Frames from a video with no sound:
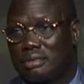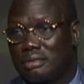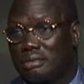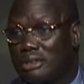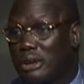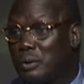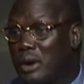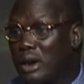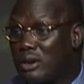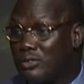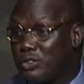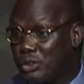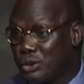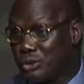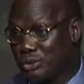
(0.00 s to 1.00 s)
They were
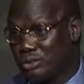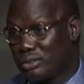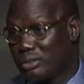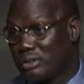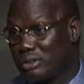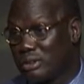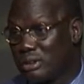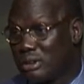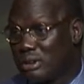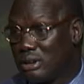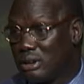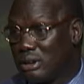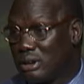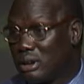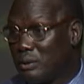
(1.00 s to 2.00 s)
refused.
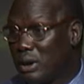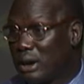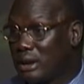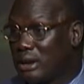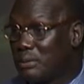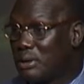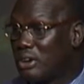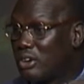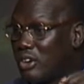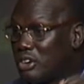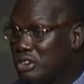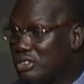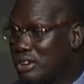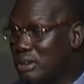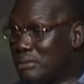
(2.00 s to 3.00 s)
They were given a
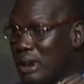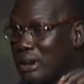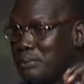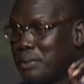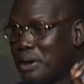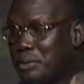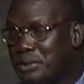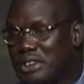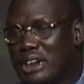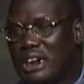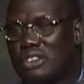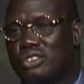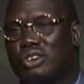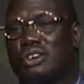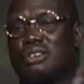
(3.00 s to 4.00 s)
condition by the
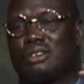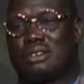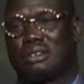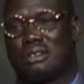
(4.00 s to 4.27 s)
Presbyterian Church